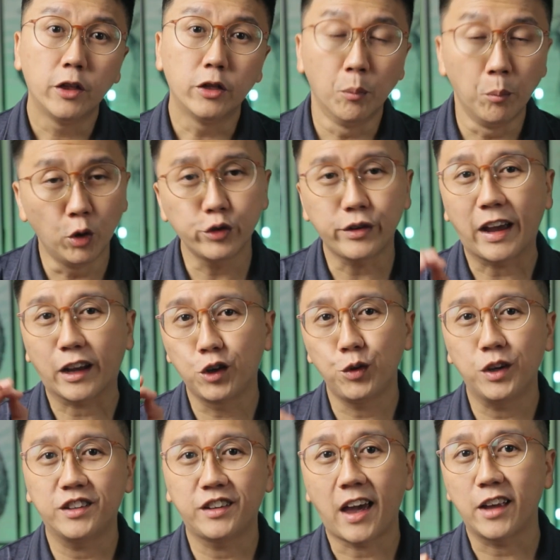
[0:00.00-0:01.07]
The most
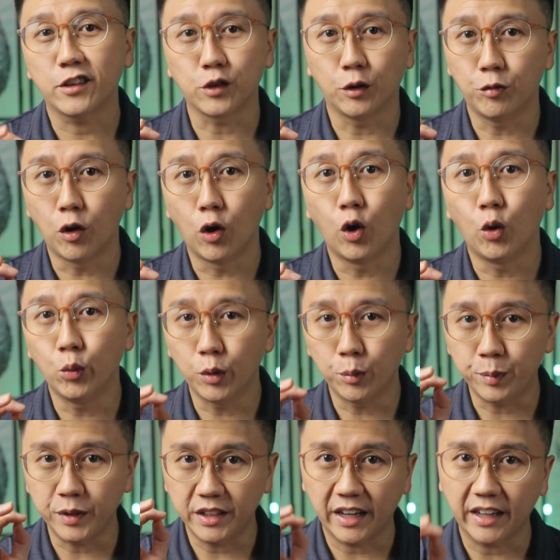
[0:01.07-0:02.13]
accurate test of all will
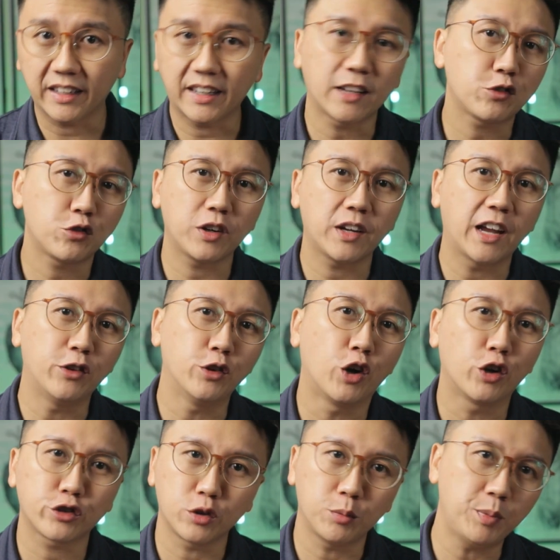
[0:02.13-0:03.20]
be a gastric
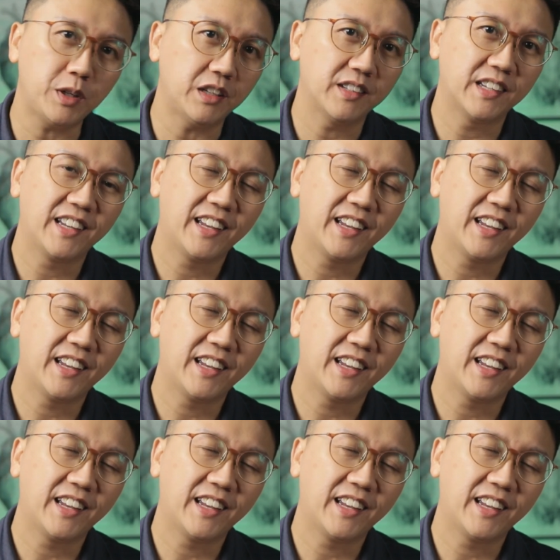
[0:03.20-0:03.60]
endoscopy.